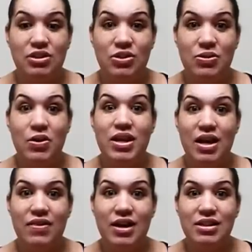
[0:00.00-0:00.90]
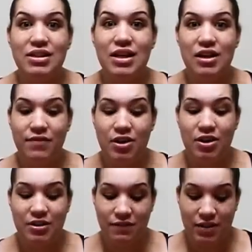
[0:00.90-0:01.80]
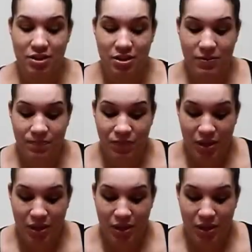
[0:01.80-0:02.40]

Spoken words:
So yeah, that's kind of an odd confession.